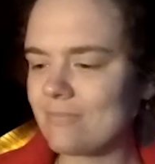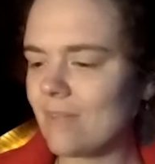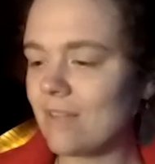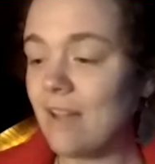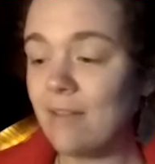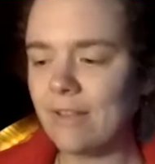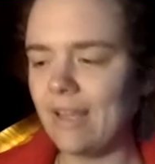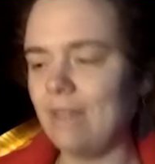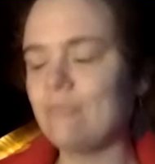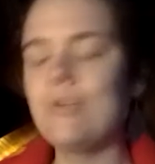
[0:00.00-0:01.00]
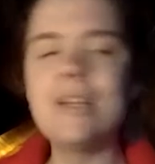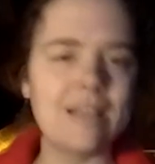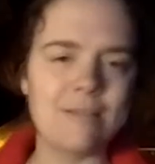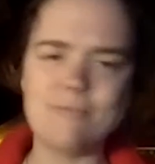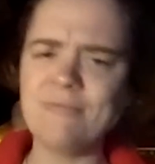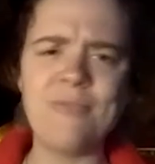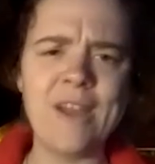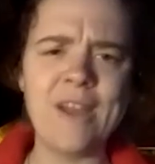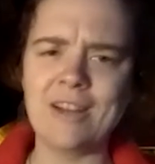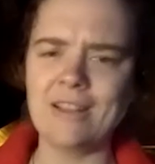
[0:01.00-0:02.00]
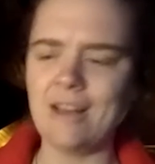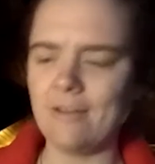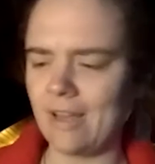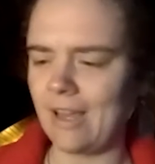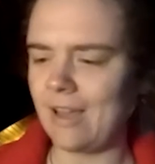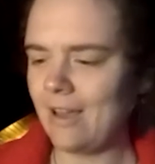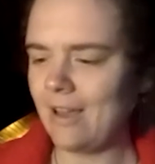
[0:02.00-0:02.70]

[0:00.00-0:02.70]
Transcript: Lovely, really, very lovely.